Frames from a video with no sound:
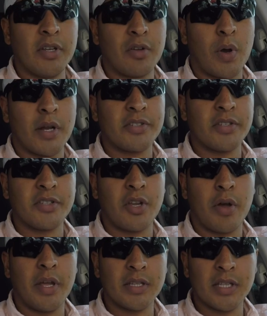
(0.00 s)
questions,
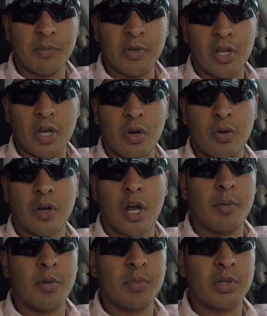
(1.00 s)
go ahead and let me know.
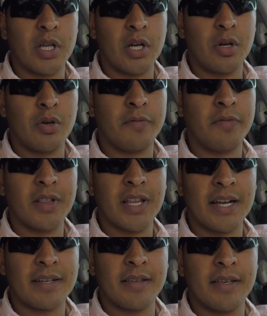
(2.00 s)
Comment below. If you
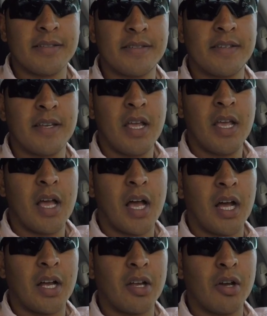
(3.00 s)
like this,
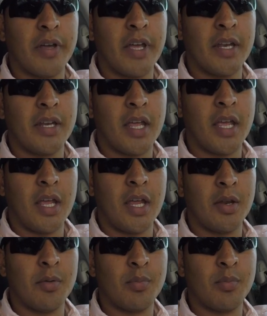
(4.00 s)
go ahead and